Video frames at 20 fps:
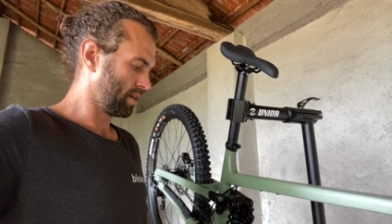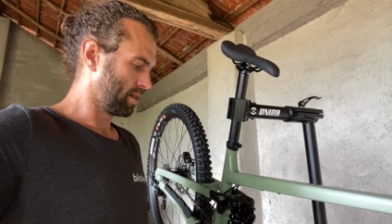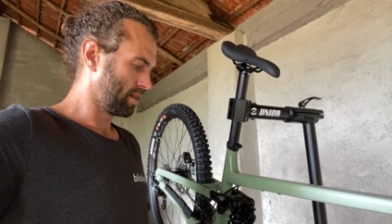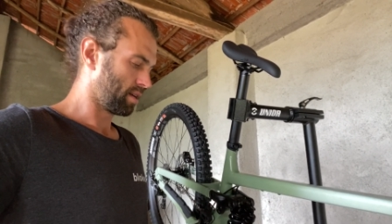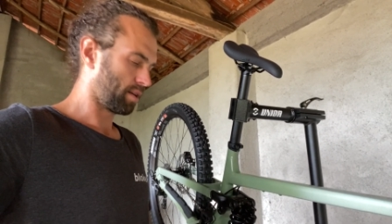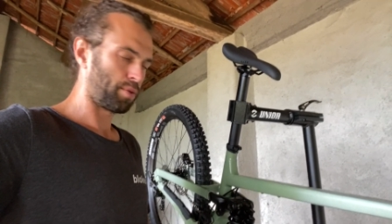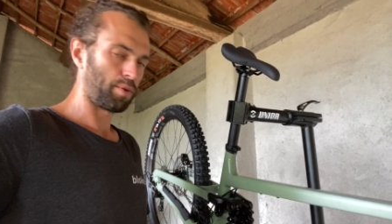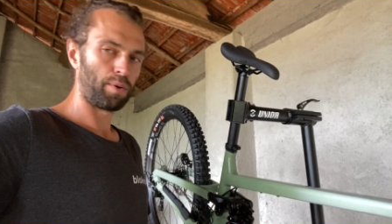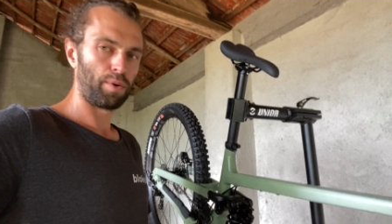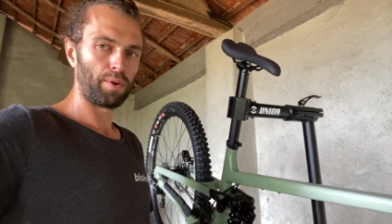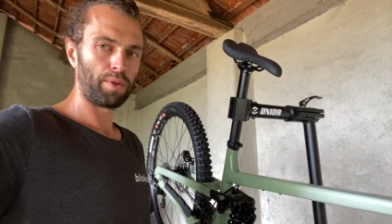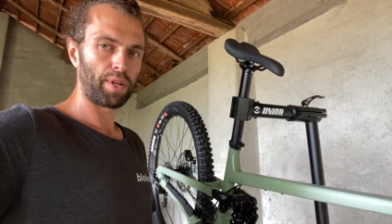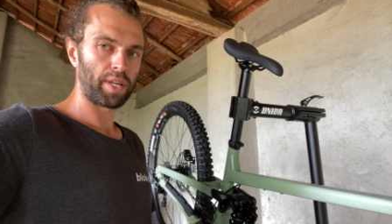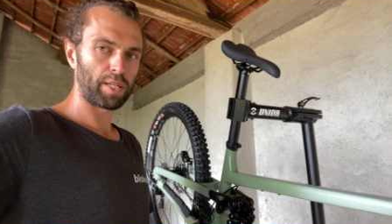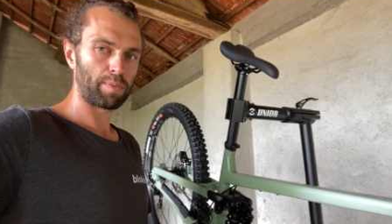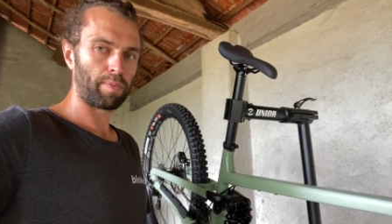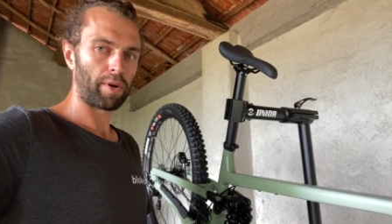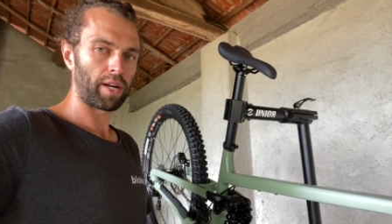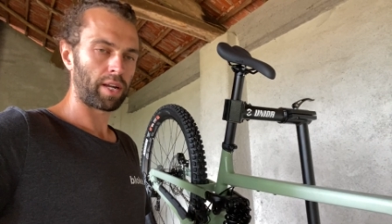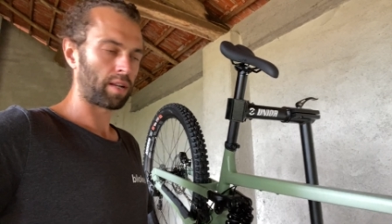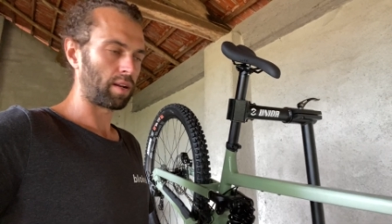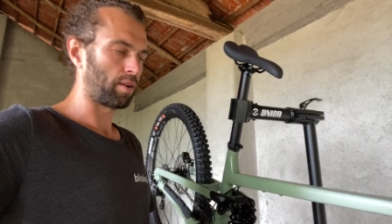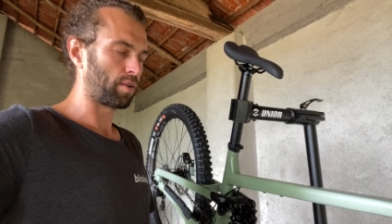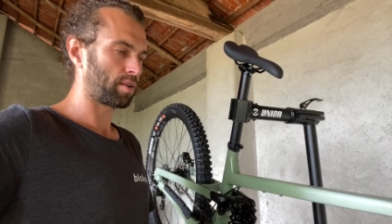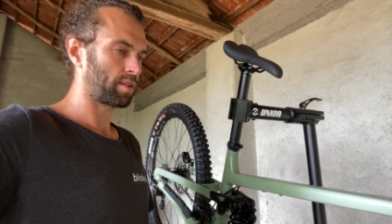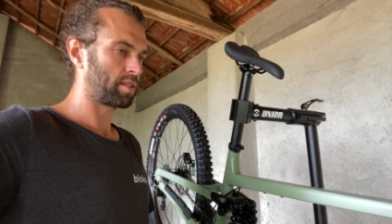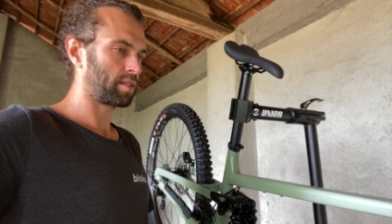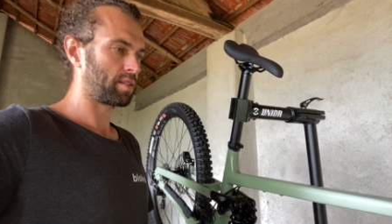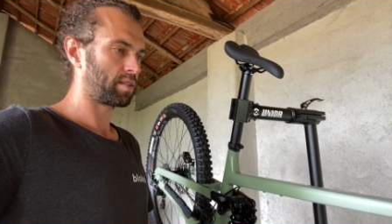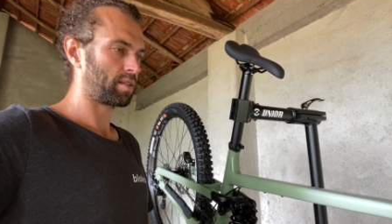I thought this bike
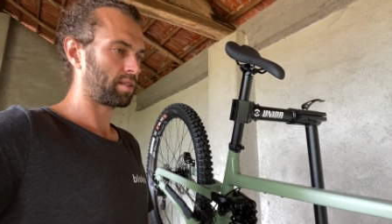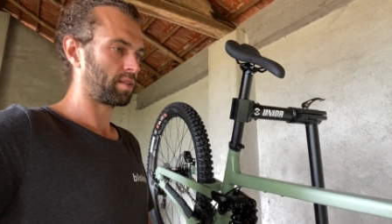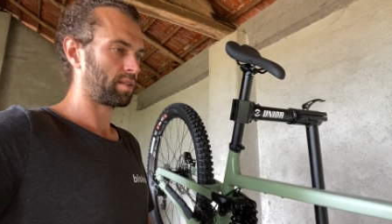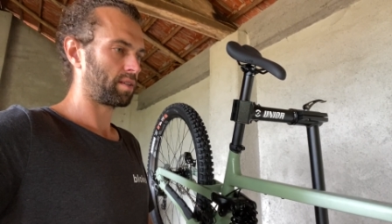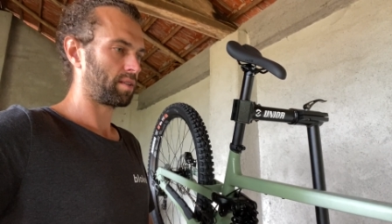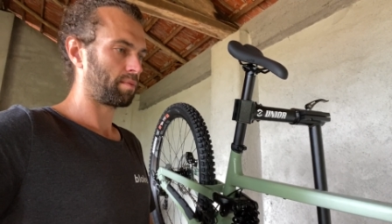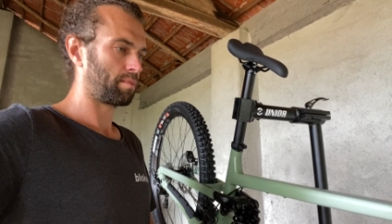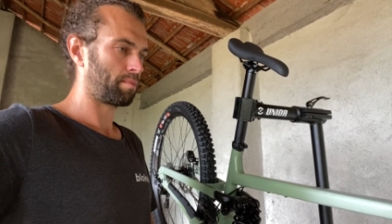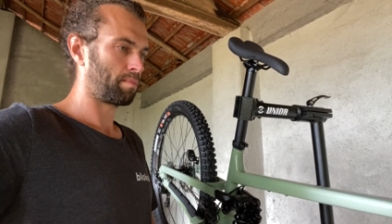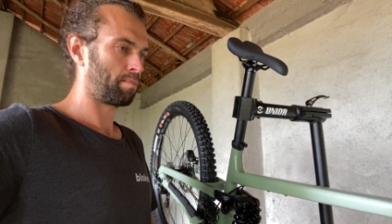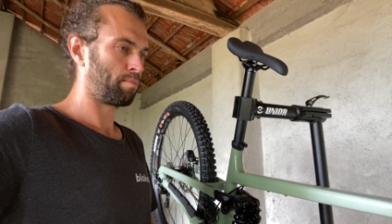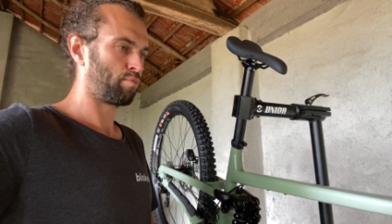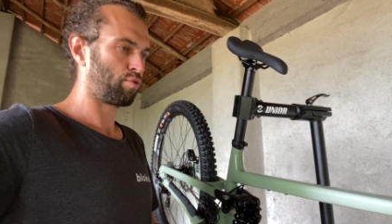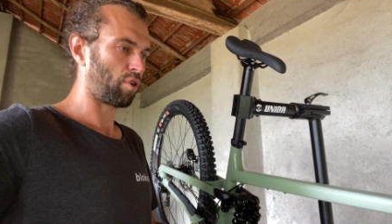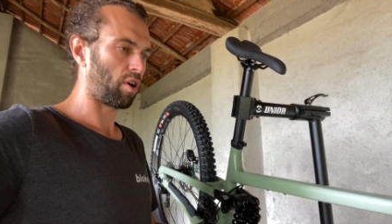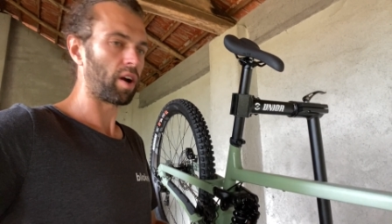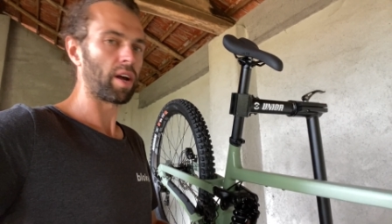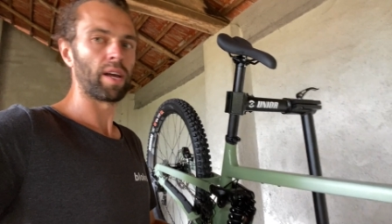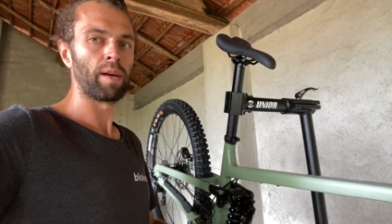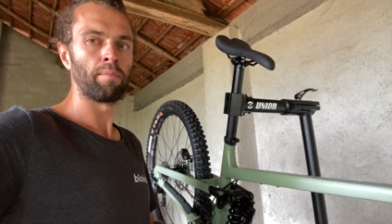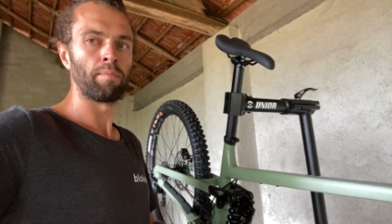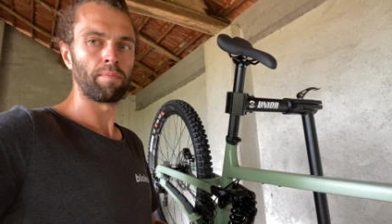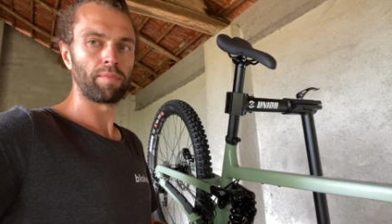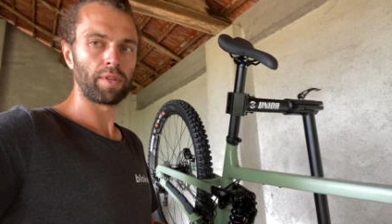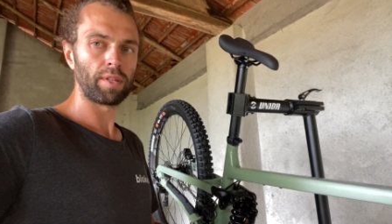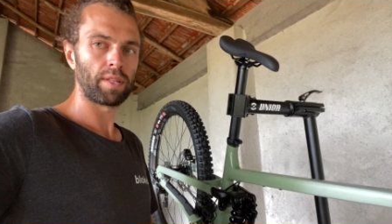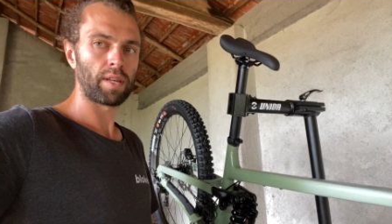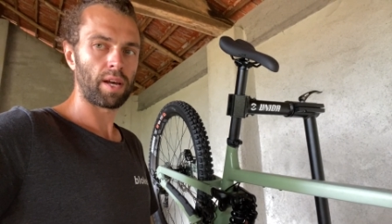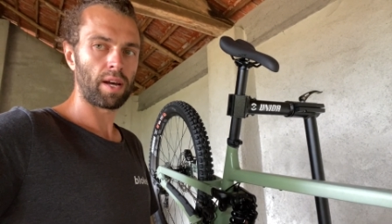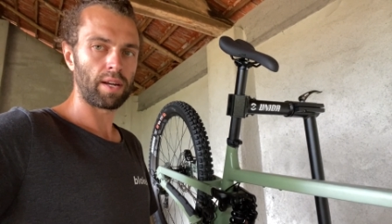looks prime to
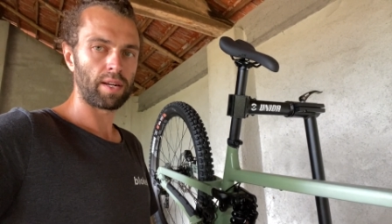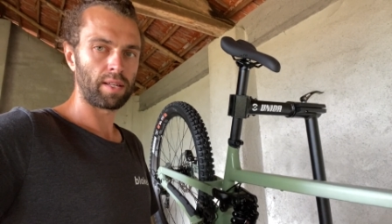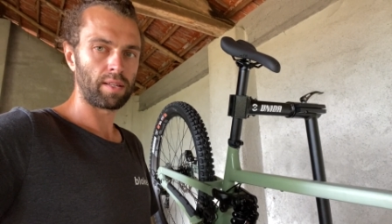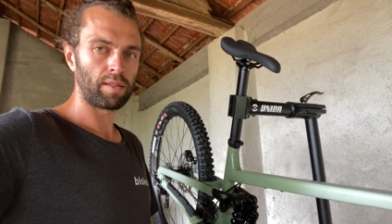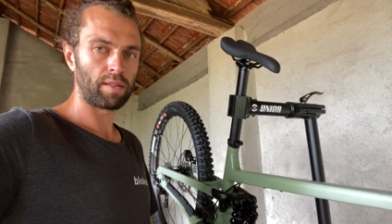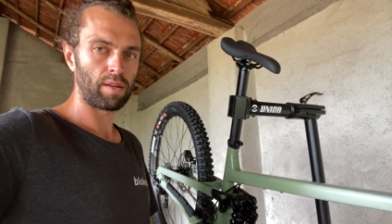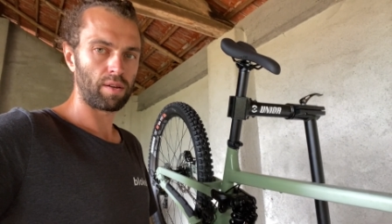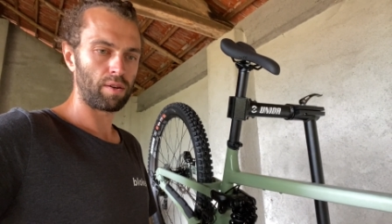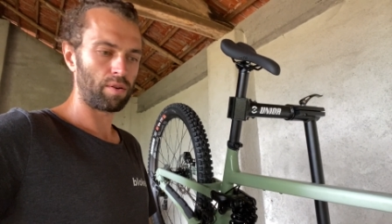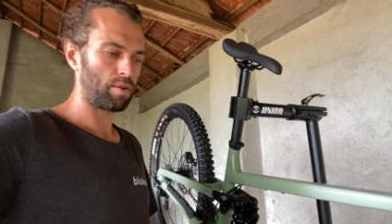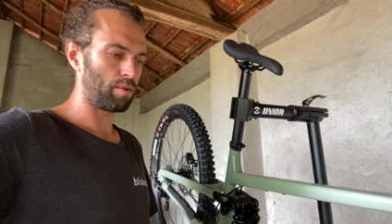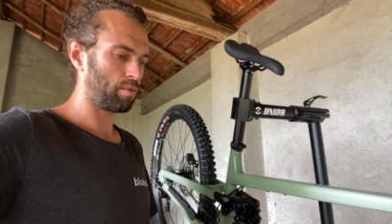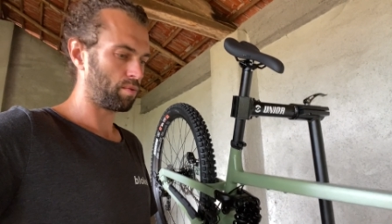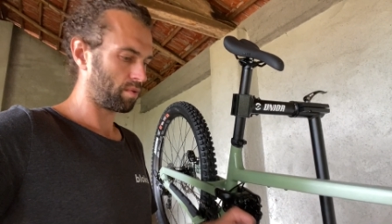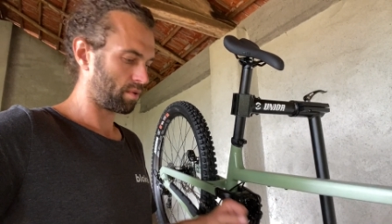turn into